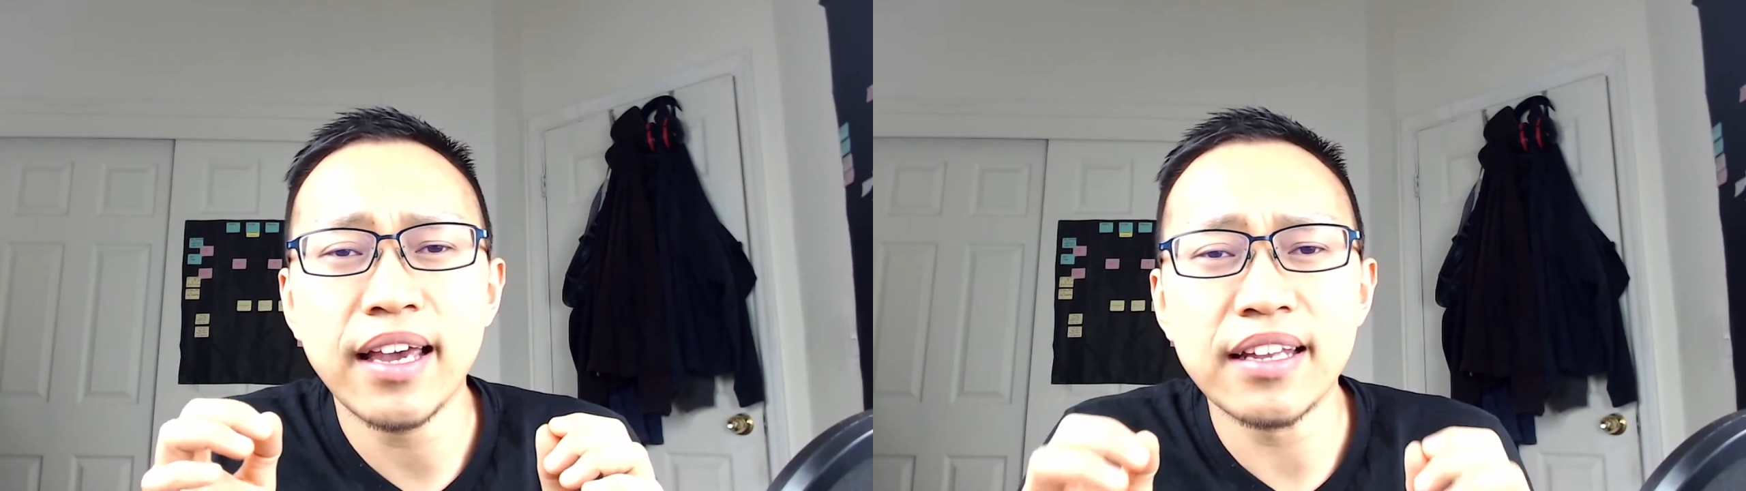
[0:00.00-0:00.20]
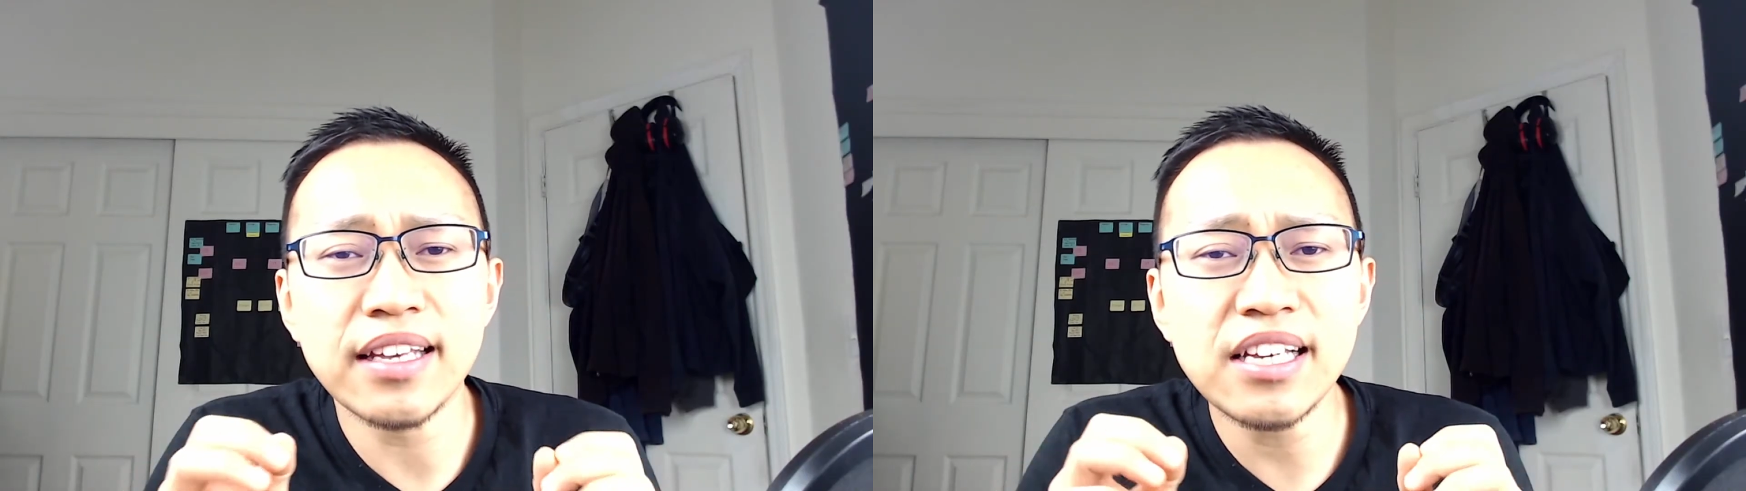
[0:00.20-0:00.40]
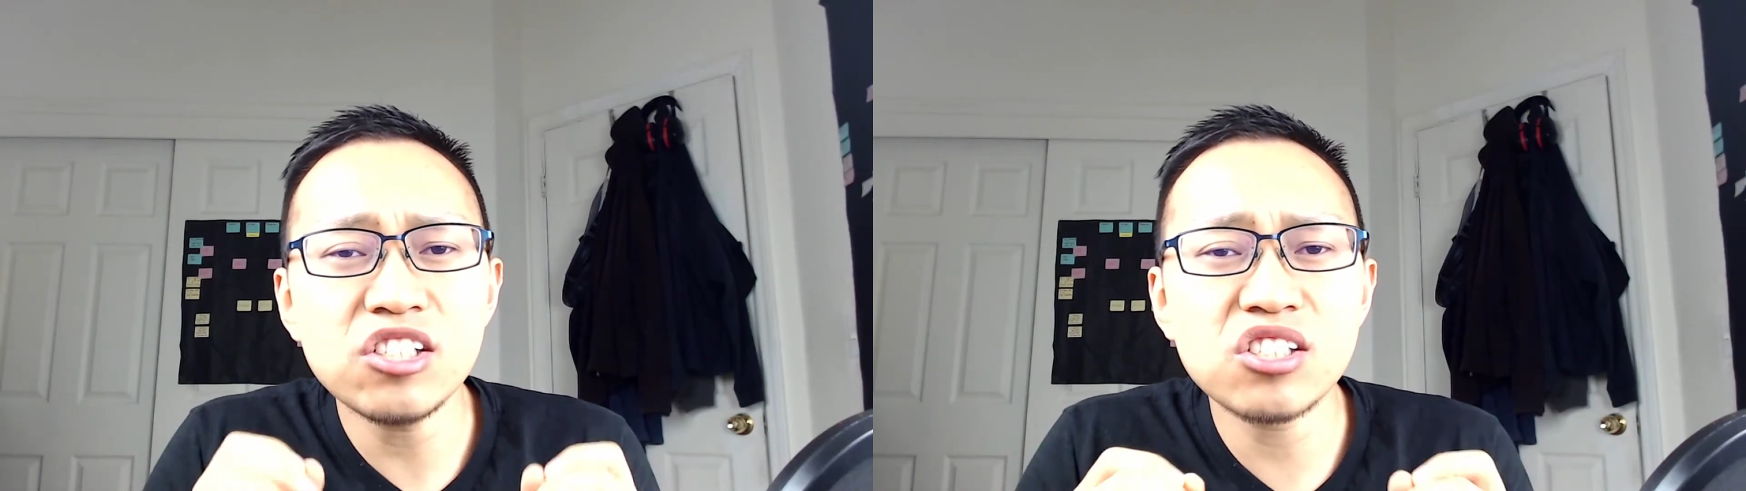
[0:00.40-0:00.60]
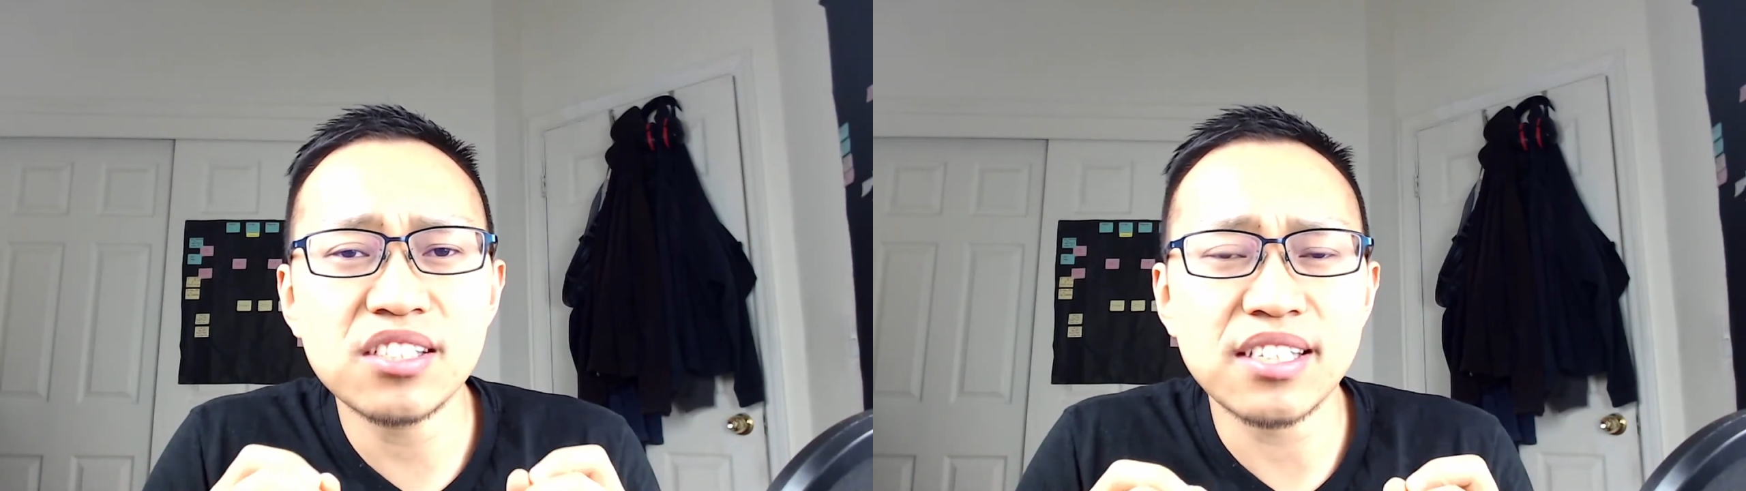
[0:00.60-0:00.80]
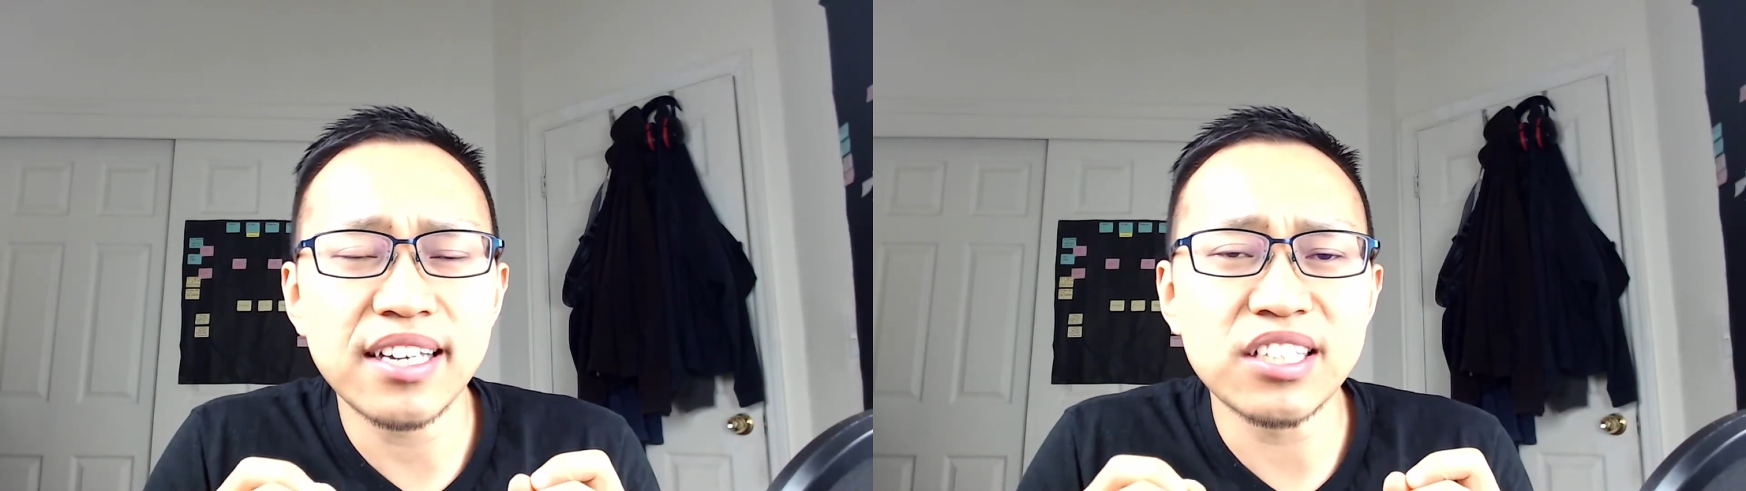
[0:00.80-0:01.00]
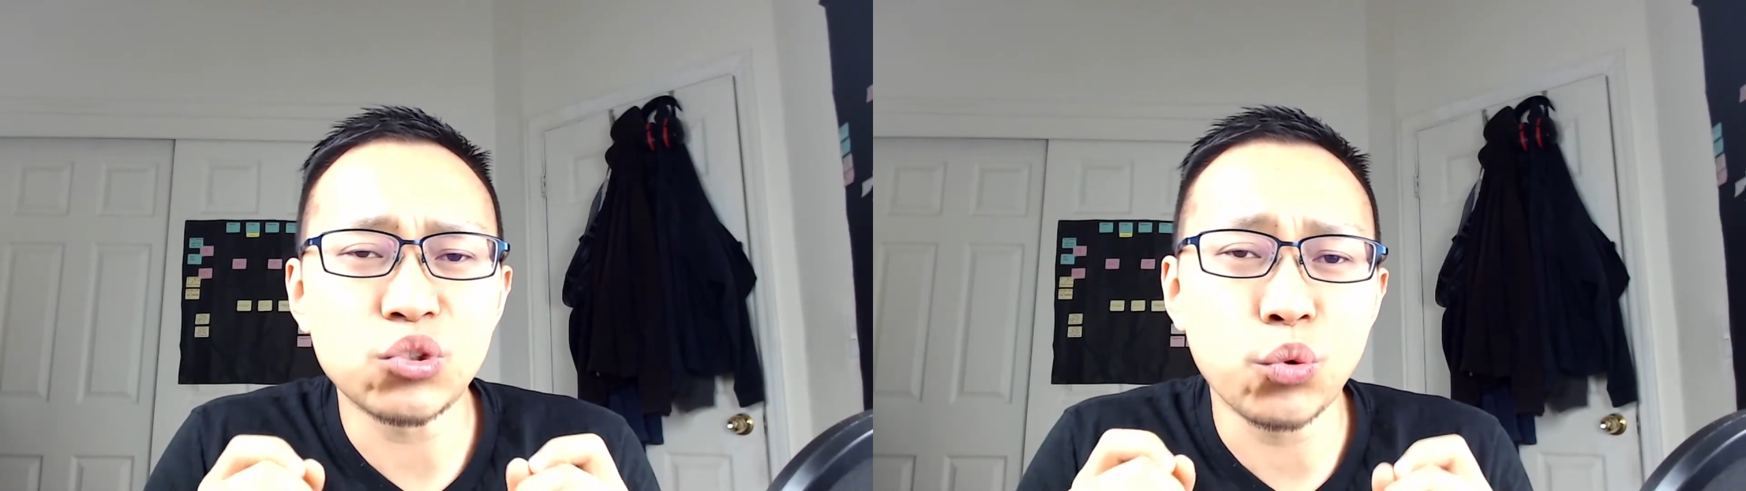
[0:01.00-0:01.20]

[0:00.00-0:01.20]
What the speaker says: in each stage,